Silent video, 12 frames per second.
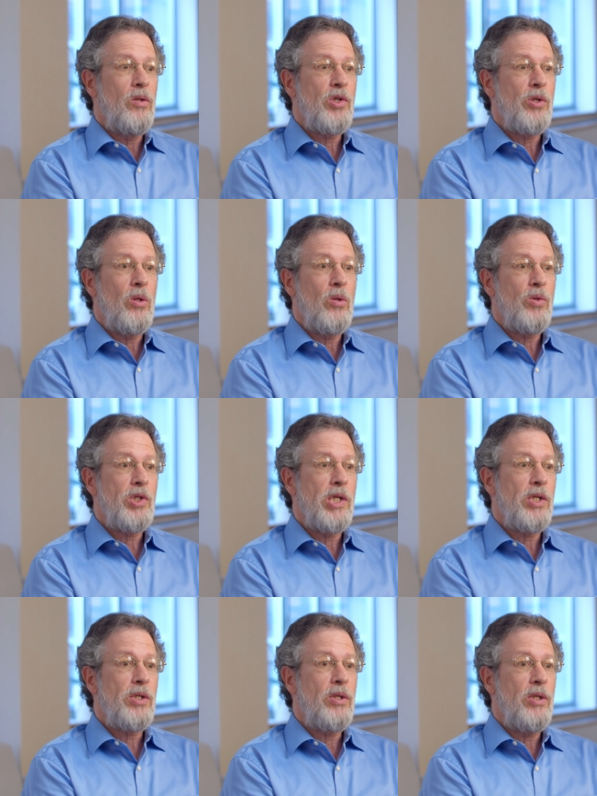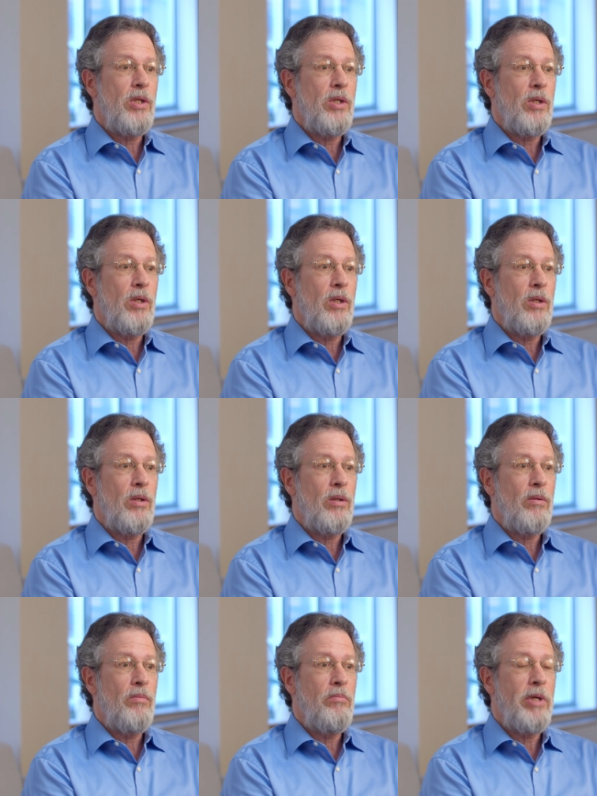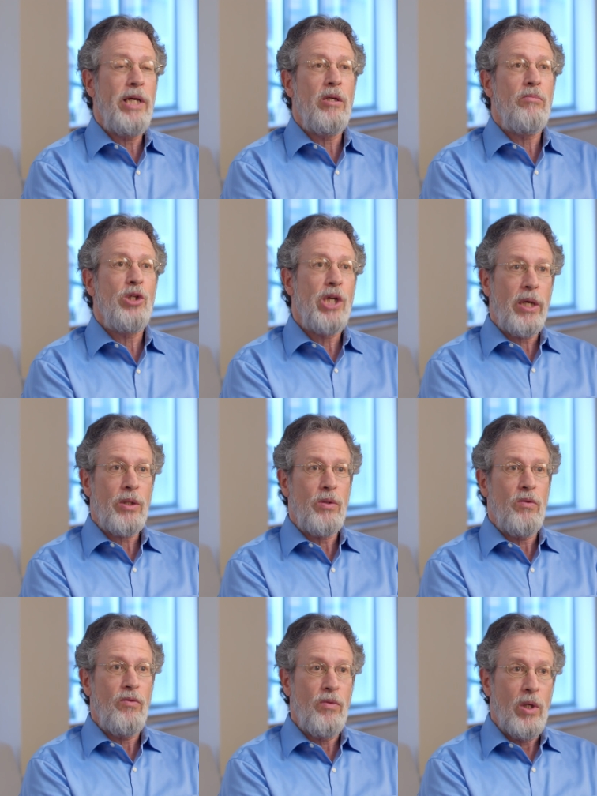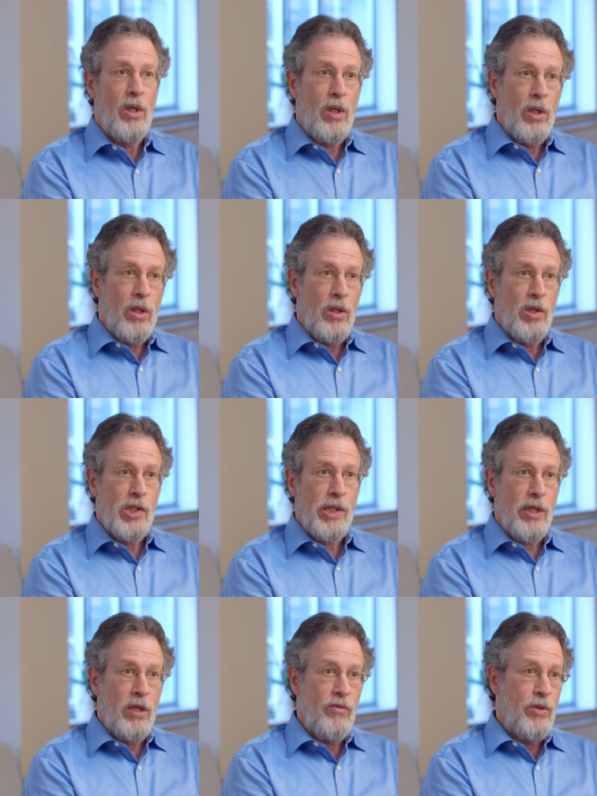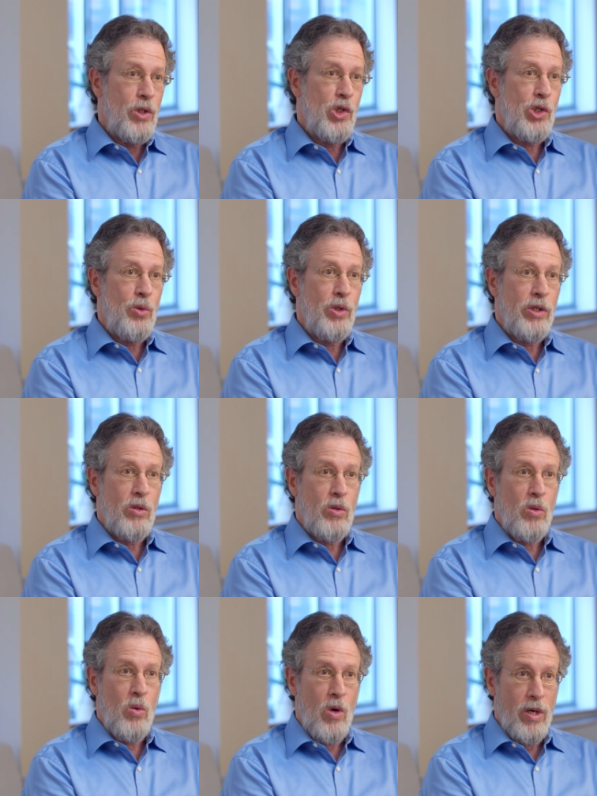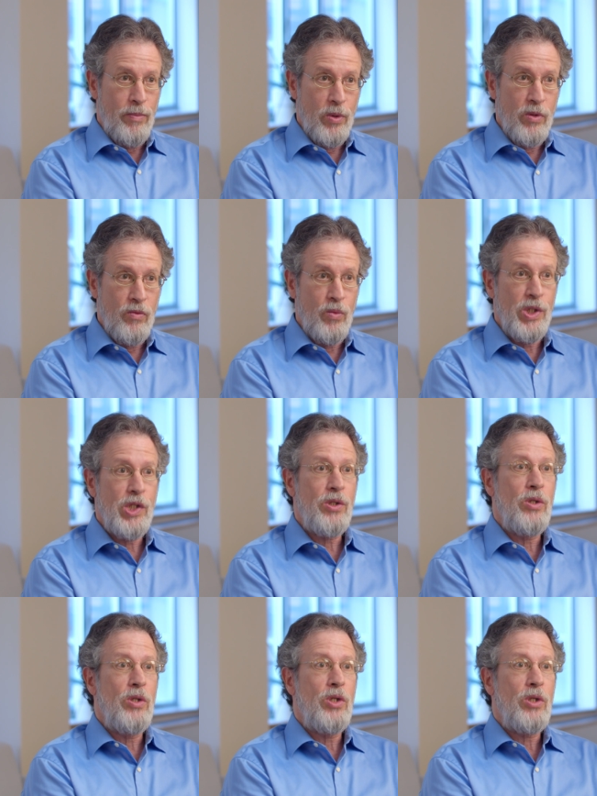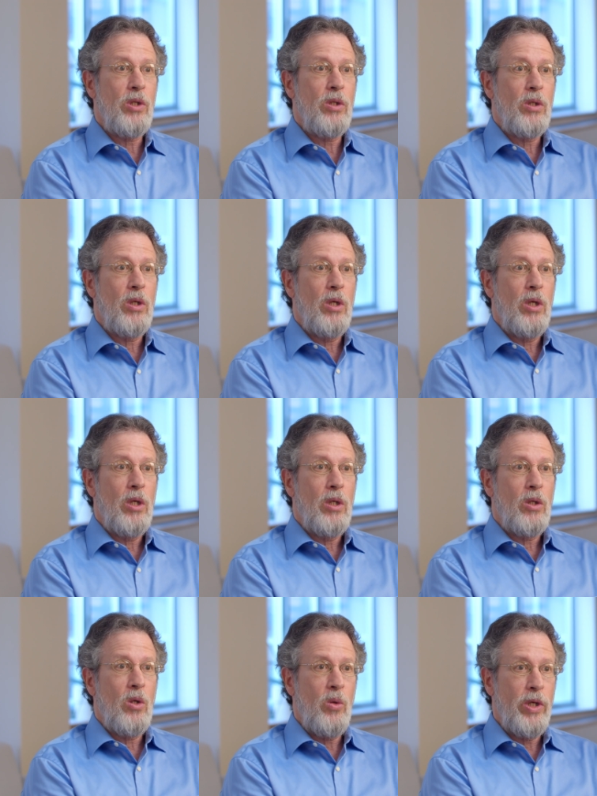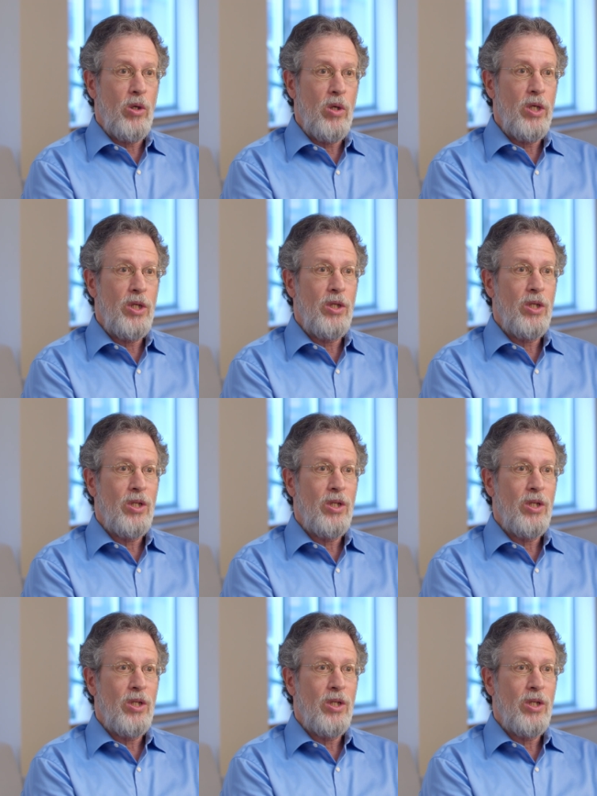So since the main objective is to have industry cooperative research going on